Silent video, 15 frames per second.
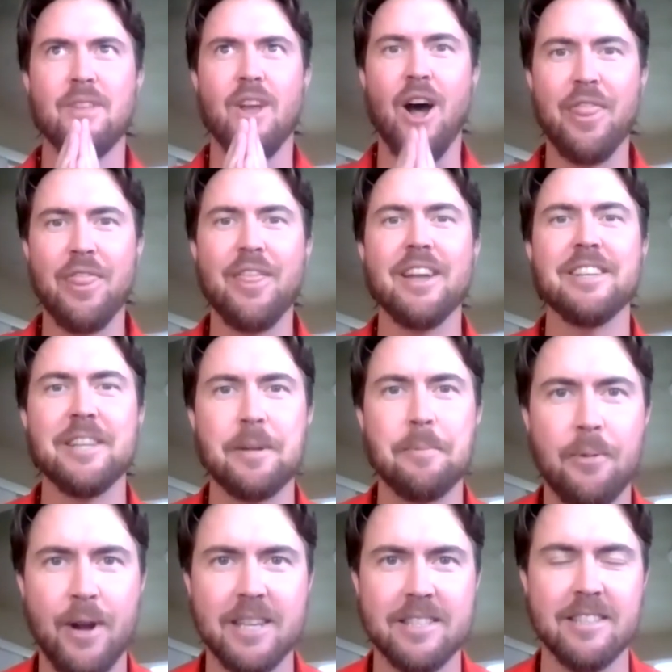authentic
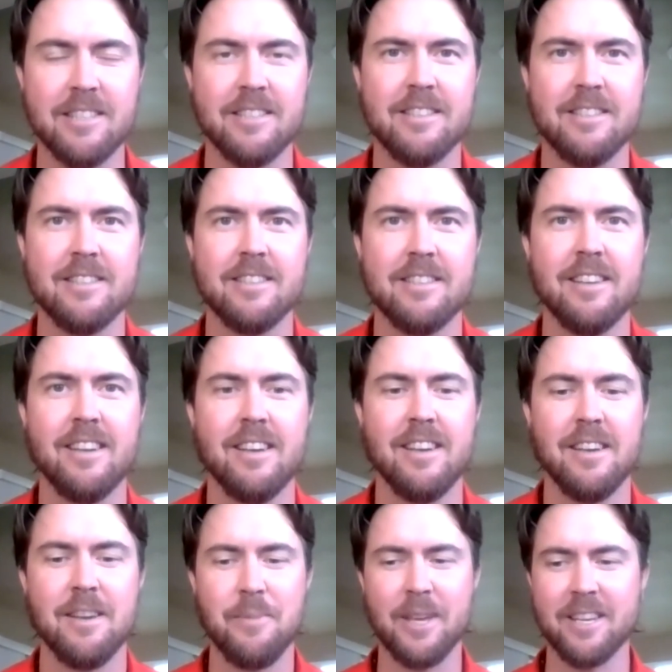presence.
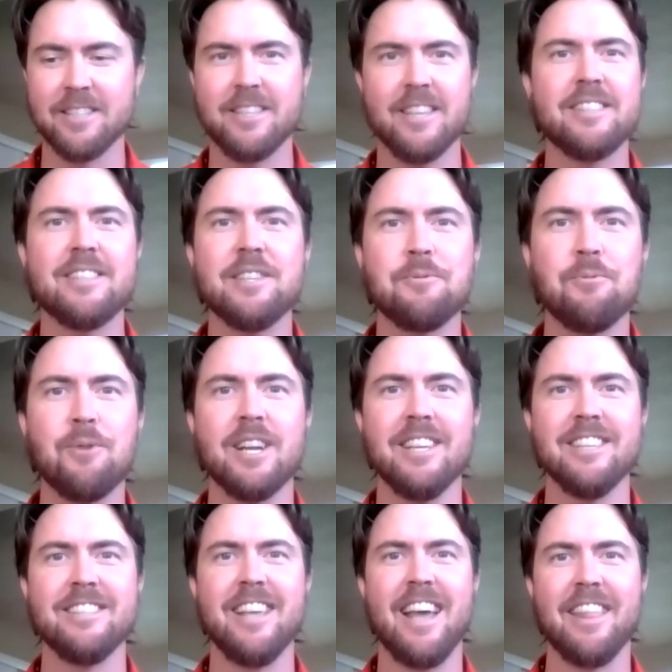Because this is what
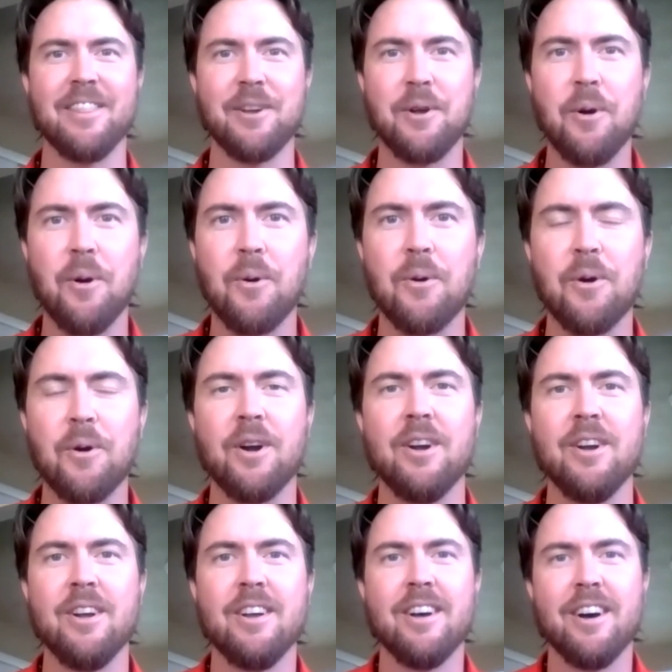is at the core
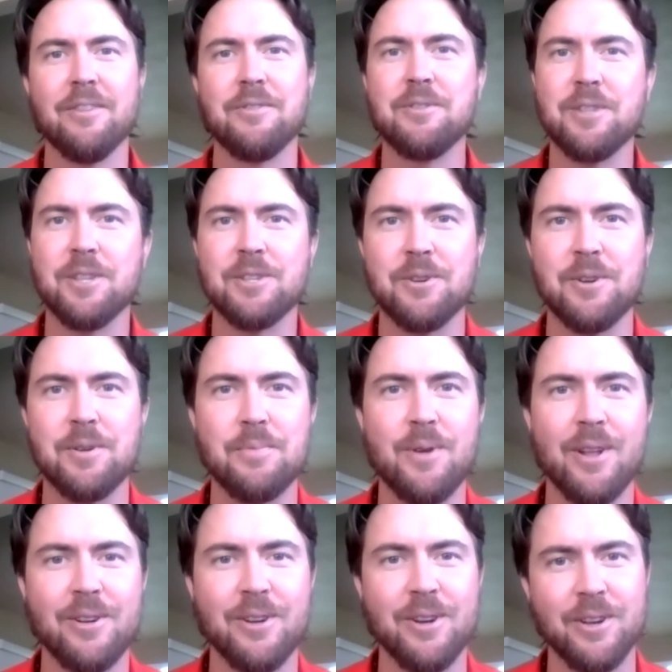of sister and
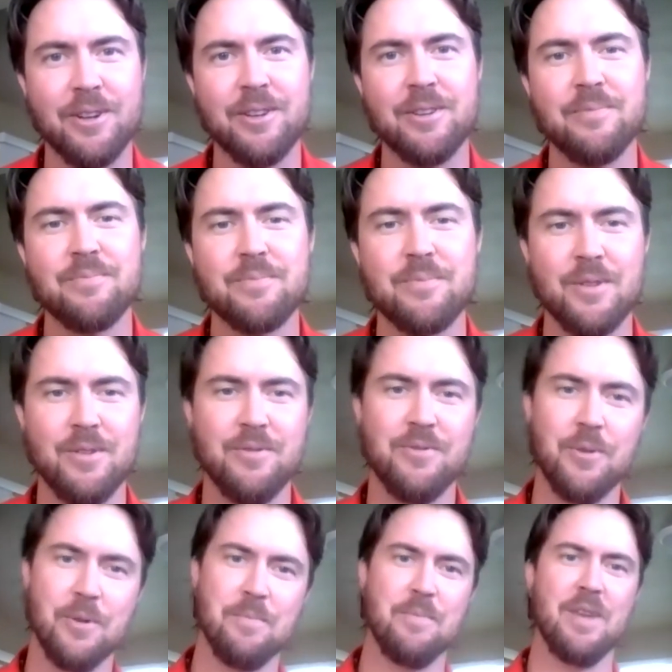brotherhood
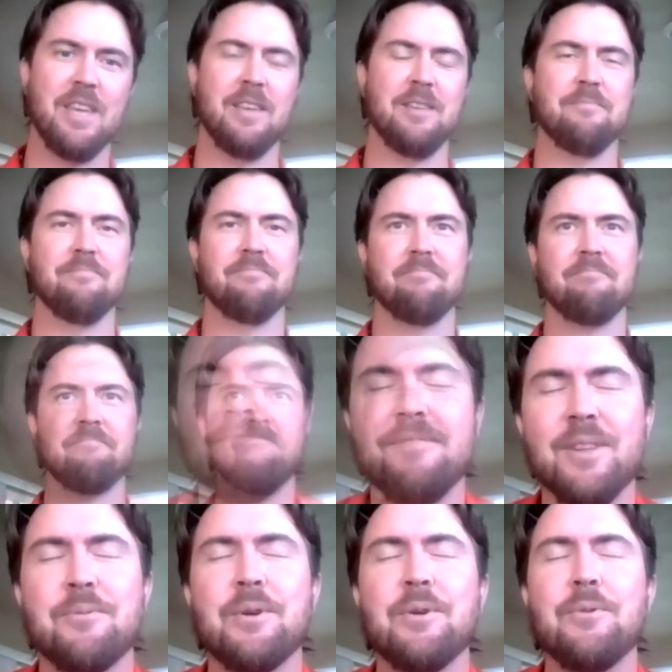for me.
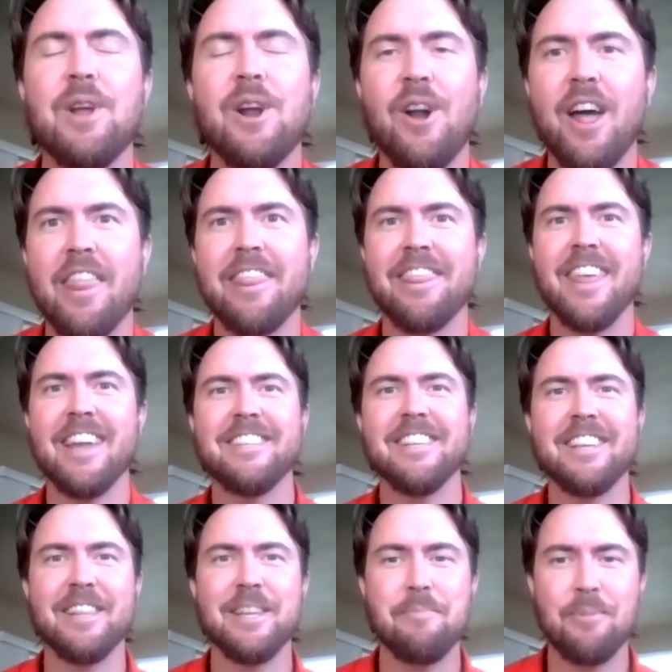When we are
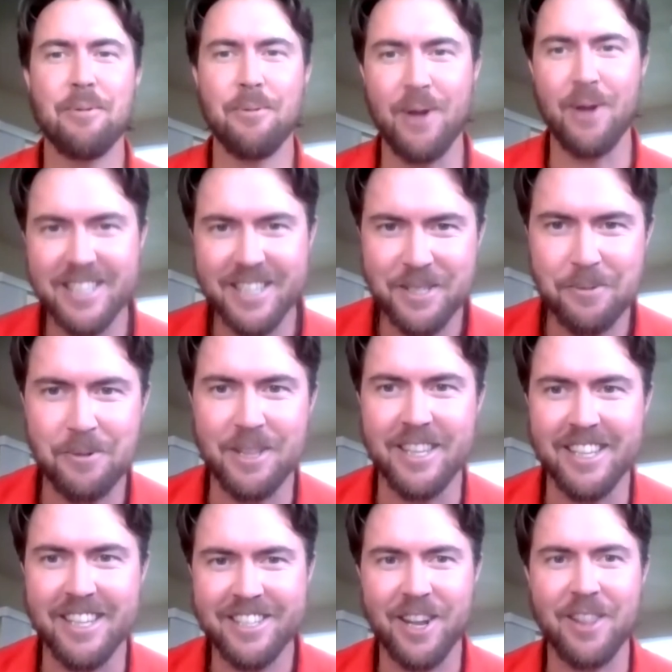authentically present with
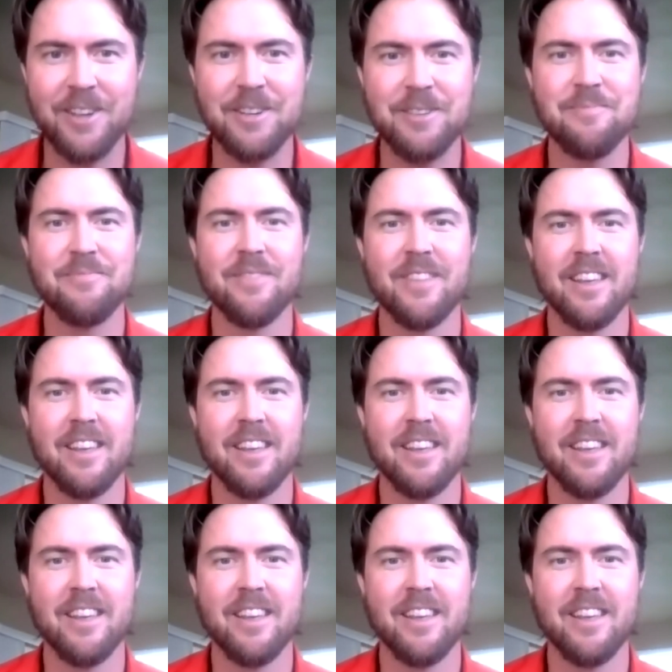each other,